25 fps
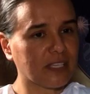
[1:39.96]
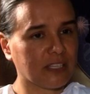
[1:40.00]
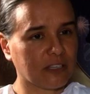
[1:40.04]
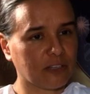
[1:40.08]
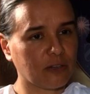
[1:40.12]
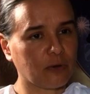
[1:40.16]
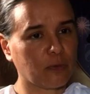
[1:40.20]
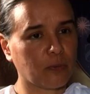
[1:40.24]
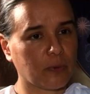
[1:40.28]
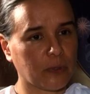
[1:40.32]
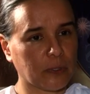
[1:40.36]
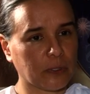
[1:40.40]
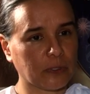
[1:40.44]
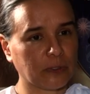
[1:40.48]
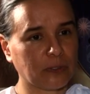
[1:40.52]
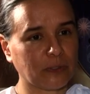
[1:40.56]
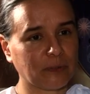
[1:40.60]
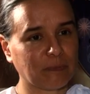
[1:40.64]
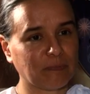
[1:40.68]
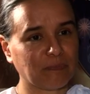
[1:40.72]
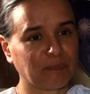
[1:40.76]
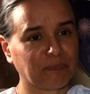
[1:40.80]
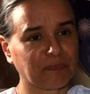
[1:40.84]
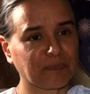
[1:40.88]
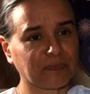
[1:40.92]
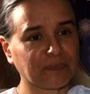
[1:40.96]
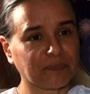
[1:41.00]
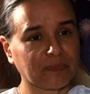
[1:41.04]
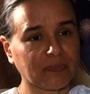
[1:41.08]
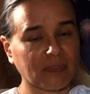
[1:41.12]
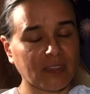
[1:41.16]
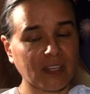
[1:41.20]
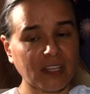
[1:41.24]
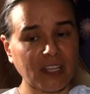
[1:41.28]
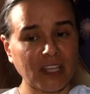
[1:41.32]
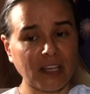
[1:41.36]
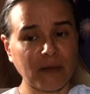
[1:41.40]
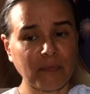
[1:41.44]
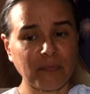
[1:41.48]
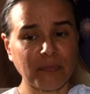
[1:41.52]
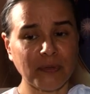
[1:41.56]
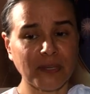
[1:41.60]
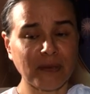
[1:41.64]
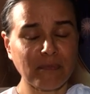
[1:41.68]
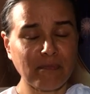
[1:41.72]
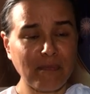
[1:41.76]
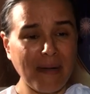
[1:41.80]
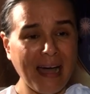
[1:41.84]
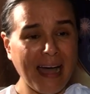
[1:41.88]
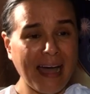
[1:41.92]
in the world. But
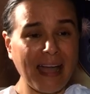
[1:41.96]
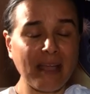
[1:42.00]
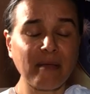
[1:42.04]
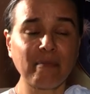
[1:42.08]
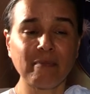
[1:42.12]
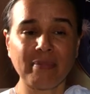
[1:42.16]
my